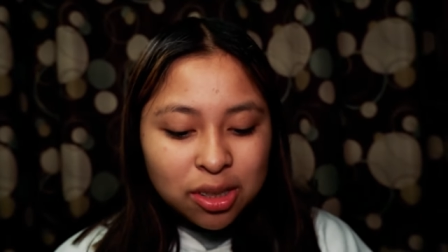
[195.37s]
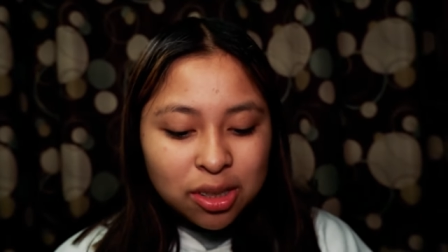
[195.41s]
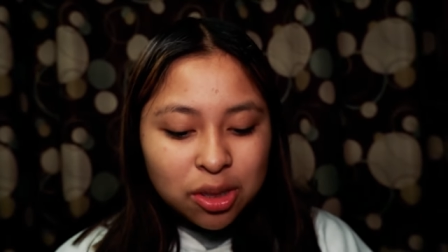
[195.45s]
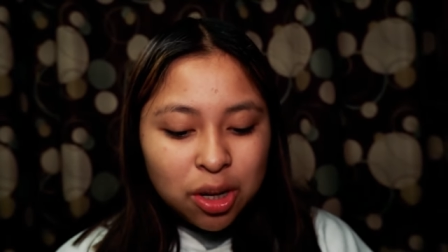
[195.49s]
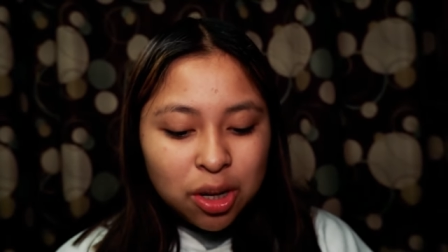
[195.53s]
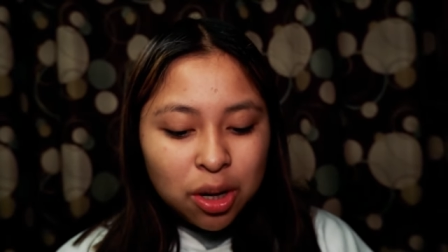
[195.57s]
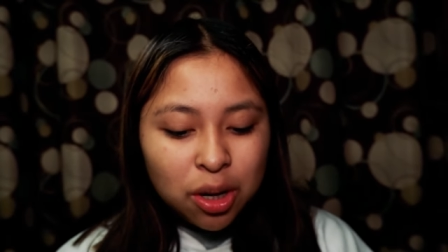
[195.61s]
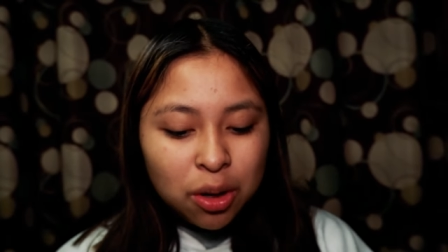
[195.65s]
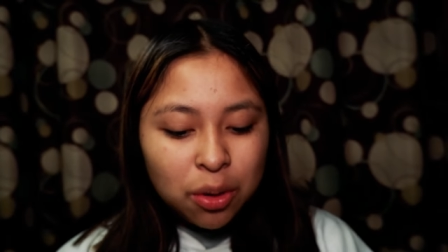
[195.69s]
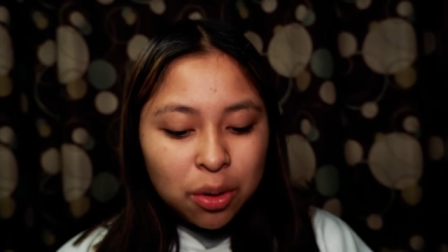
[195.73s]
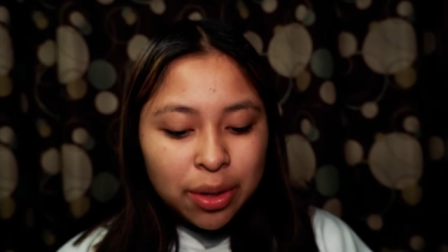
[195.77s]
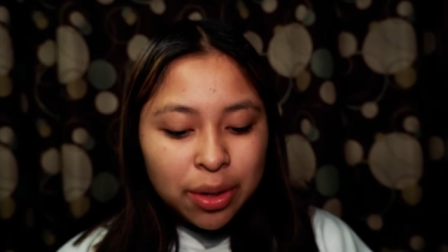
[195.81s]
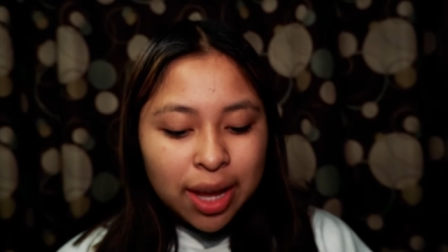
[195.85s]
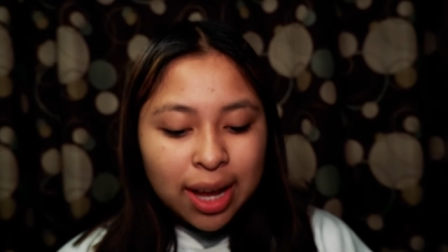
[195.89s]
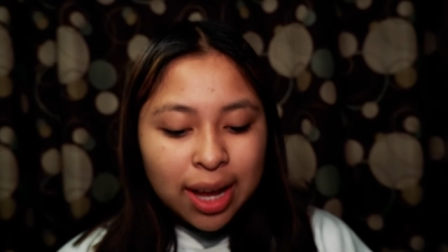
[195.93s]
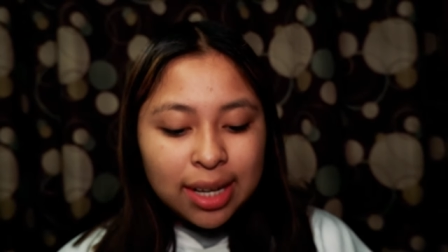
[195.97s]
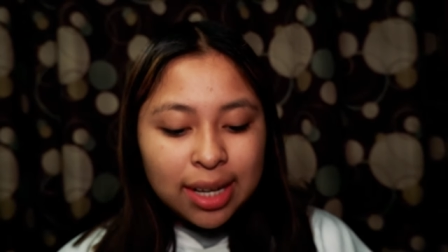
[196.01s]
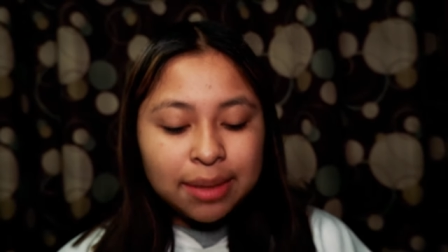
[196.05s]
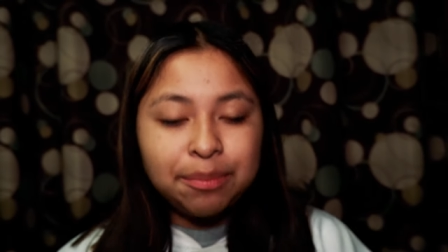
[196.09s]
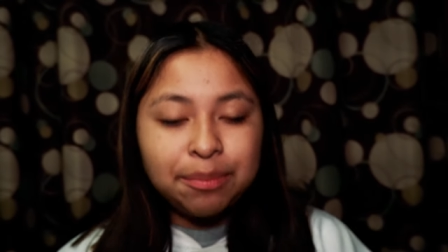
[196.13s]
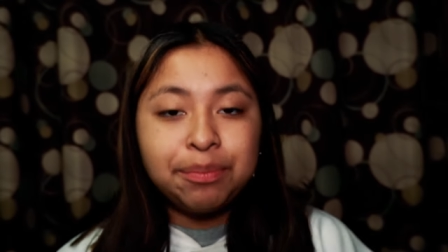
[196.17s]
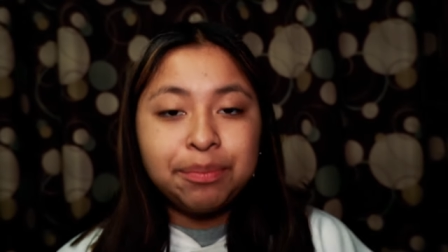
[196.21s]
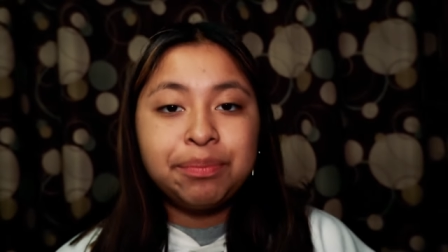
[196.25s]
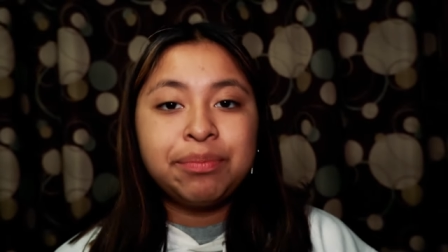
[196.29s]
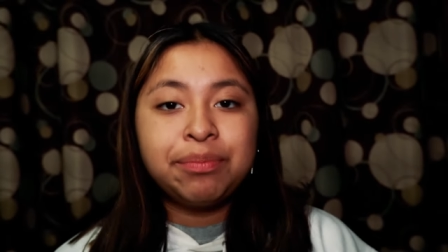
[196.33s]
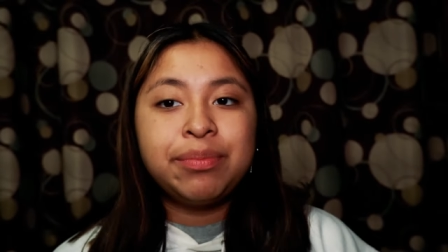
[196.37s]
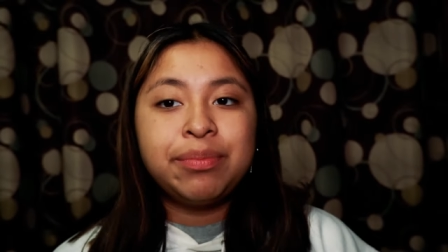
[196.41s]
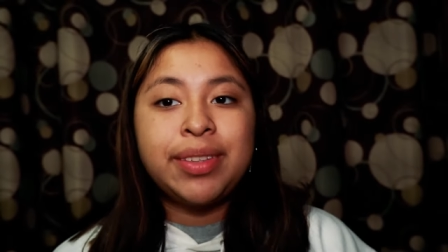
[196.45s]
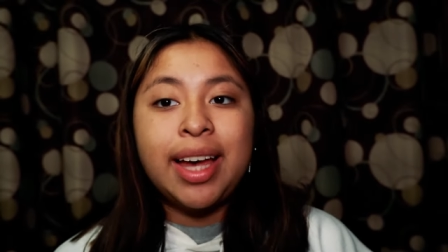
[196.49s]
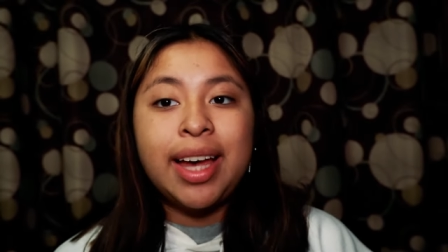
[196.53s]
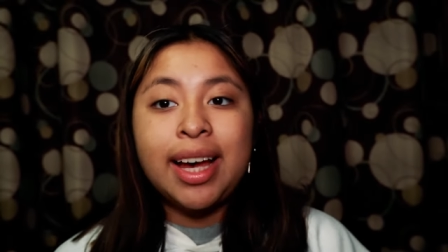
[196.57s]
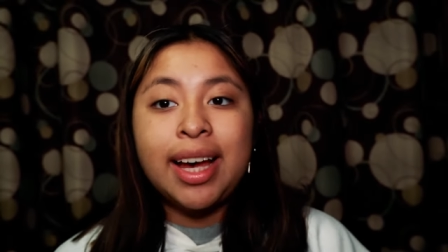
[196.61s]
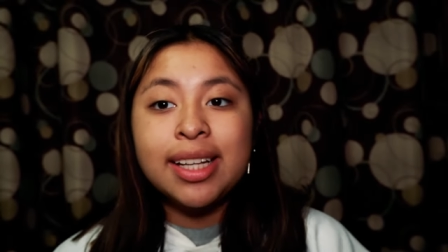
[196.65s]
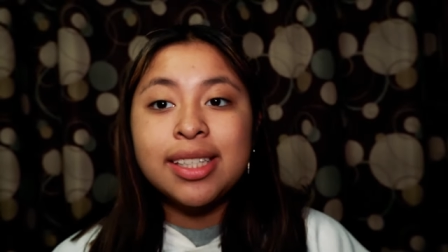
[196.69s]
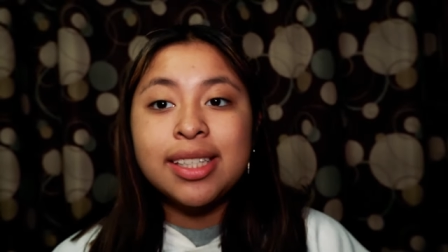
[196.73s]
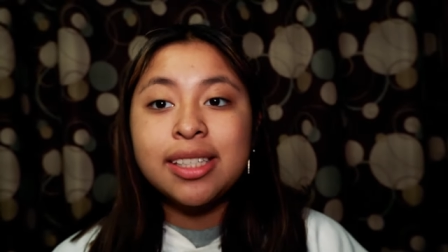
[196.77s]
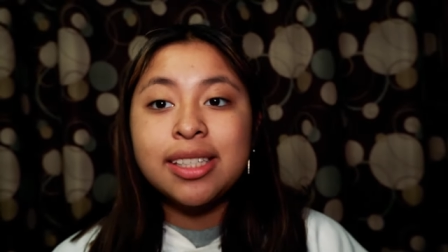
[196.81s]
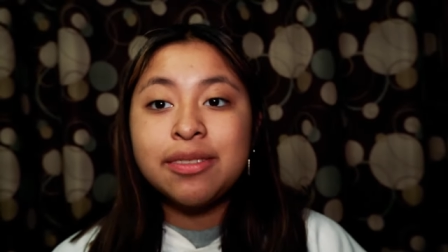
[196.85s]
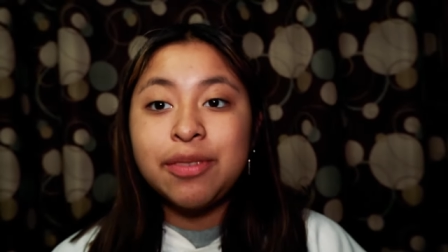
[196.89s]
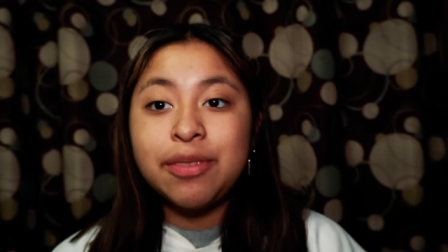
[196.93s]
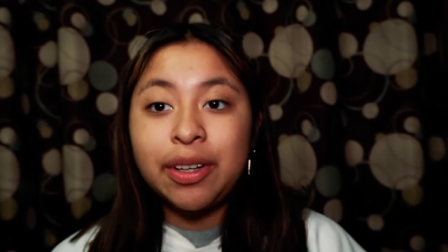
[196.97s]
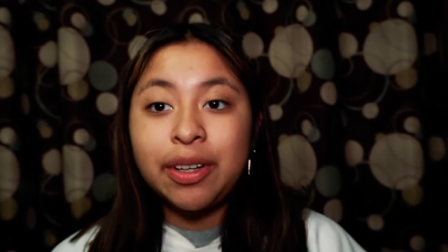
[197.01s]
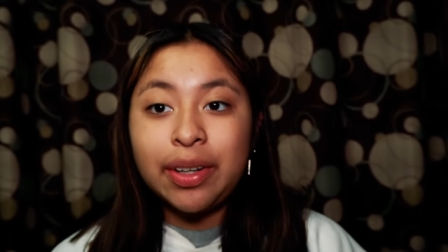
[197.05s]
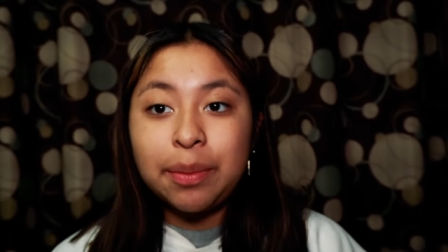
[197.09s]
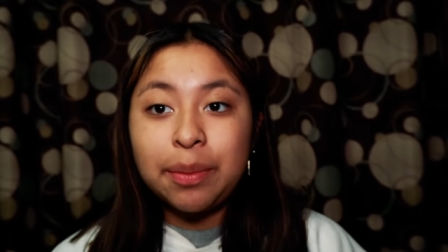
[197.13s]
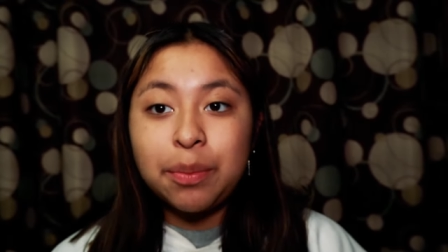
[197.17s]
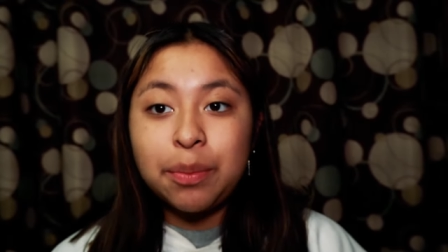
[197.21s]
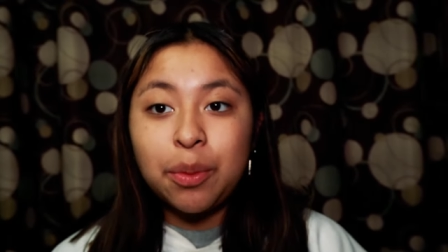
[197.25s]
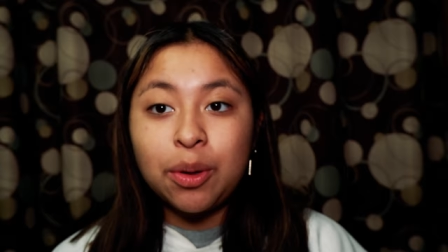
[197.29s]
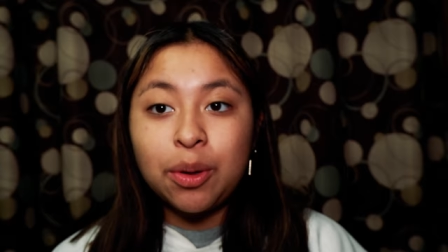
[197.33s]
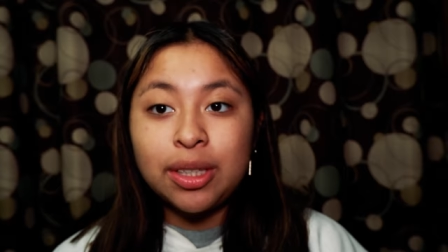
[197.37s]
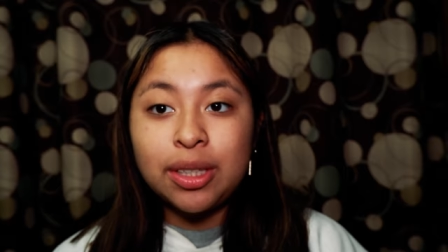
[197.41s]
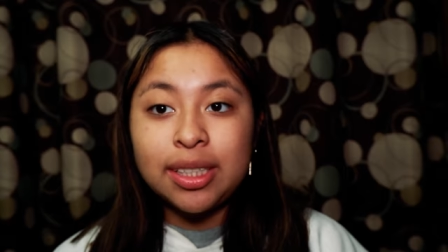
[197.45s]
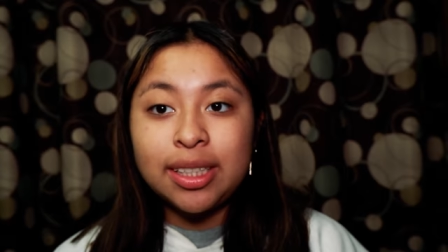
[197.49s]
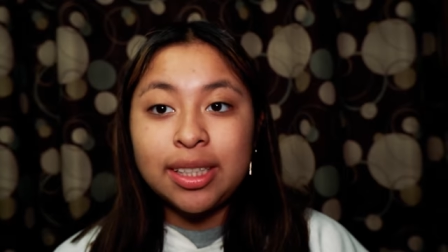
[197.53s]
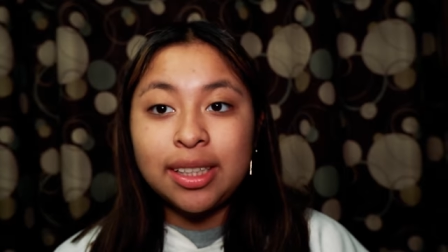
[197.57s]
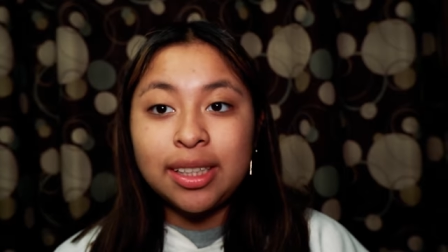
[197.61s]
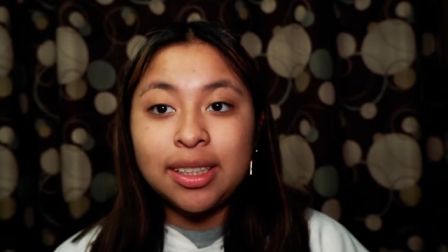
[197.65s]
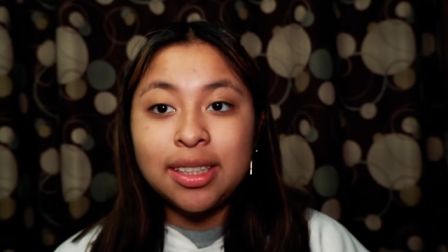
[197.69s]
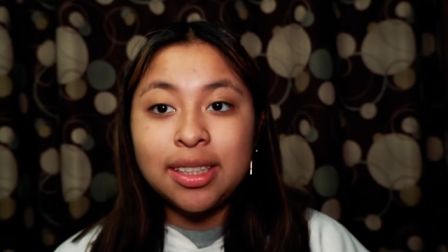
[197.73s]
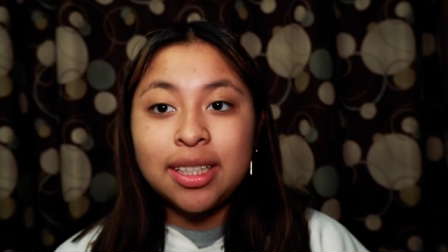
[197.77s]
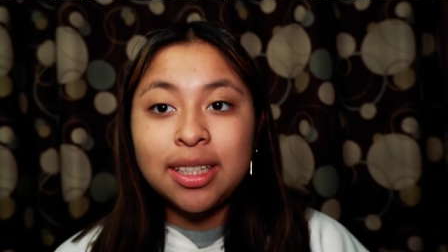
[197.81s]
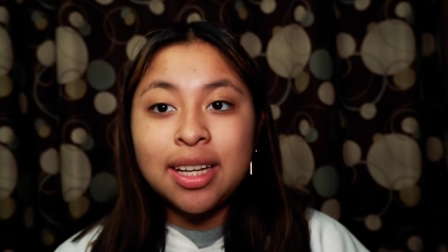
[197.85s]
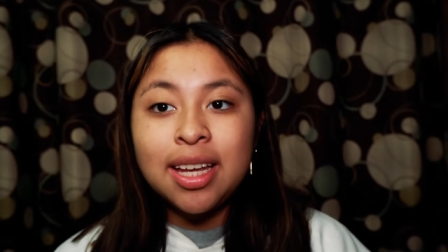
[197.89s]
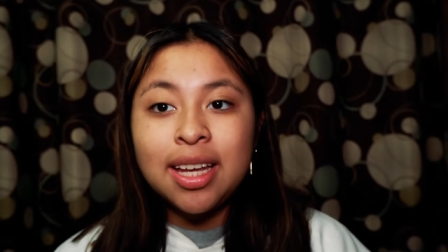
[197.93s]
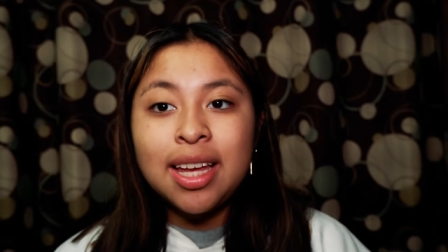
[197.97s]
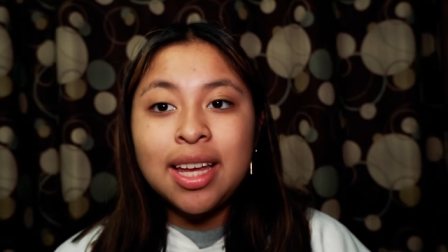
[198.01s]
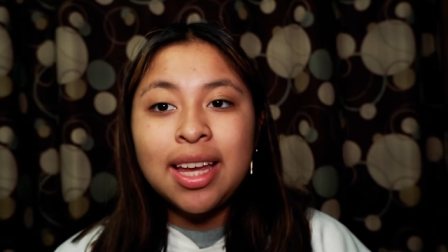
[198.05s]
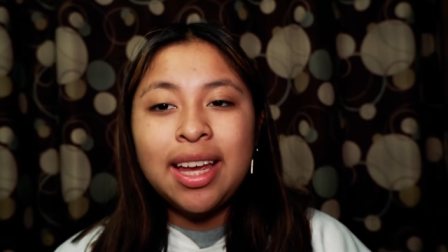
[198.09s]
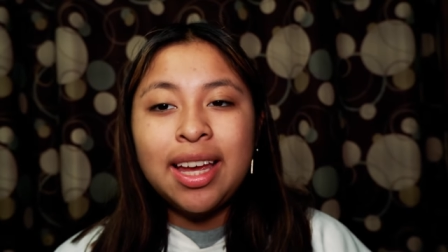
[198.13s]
So, yeah, that's very important.